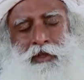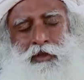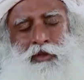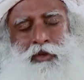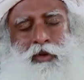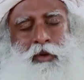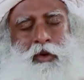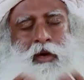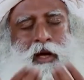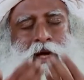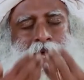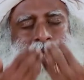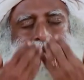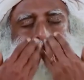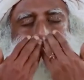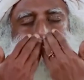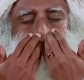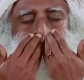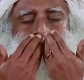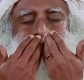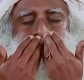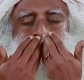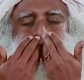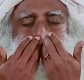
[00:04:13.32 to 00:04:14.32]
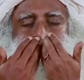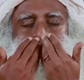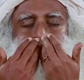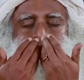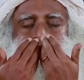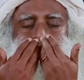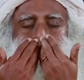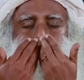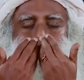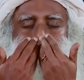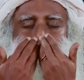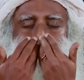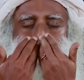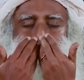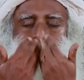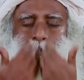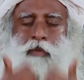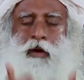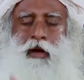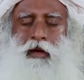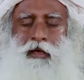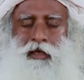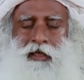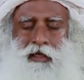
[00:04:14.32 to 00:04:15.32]
to cleanse the
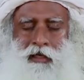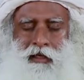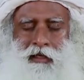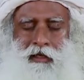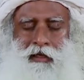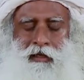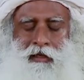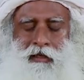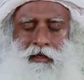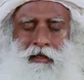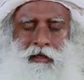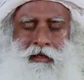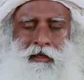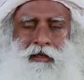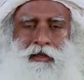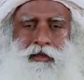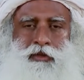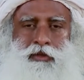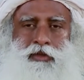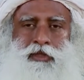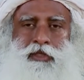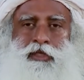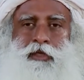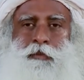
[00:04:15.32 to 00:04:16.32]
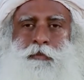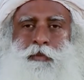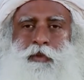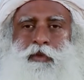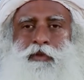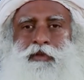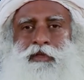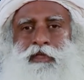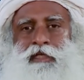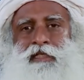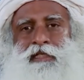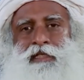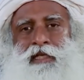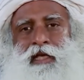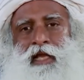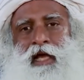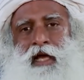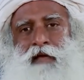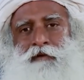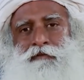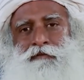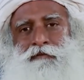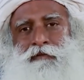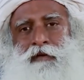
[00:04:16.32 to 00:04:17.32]
body, to support this
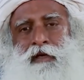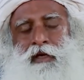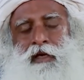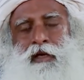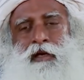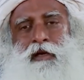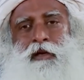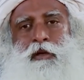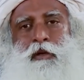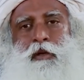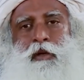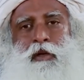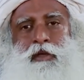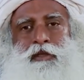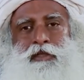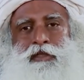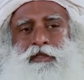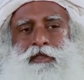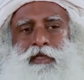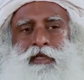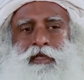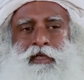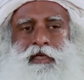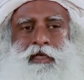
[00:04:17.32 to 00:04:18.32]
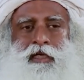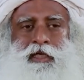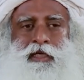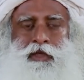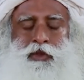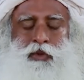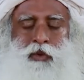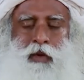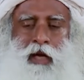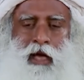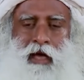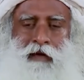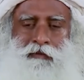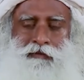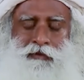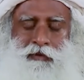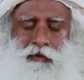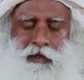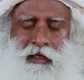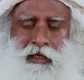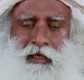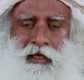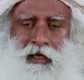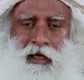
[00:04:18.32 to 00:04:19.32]
life, constantly you have
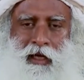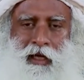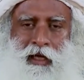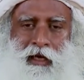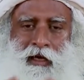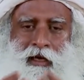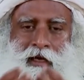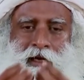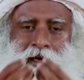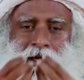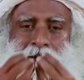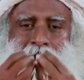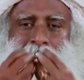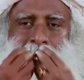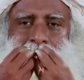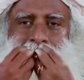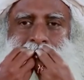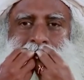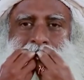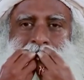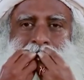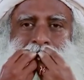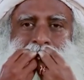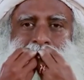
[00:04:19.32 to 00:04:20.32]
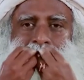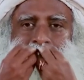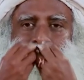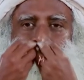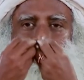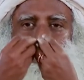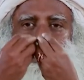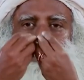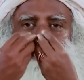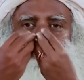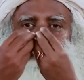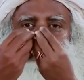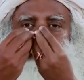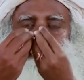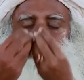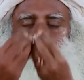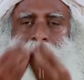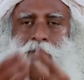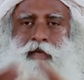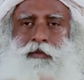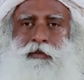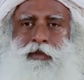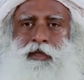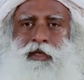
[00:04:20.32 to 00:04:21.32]
to inhale oxygen and leave out
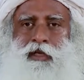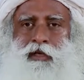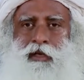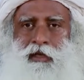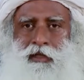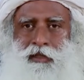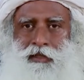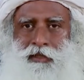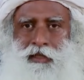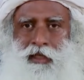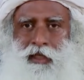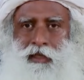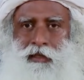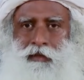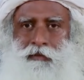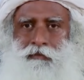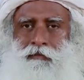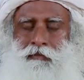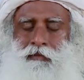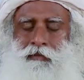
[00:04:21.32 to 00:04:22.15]
carbon dioxide.